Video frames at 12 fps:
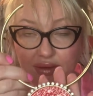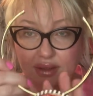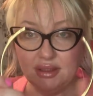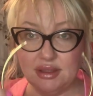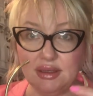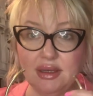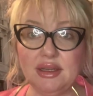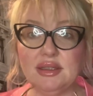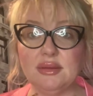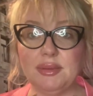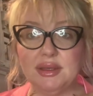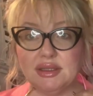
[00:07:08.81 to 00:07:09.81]
this
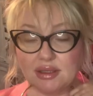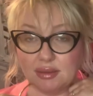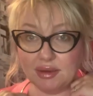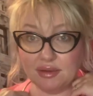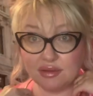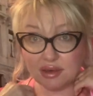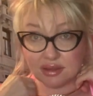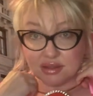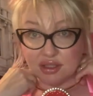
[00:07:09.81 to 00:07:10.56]
nice piece that my friend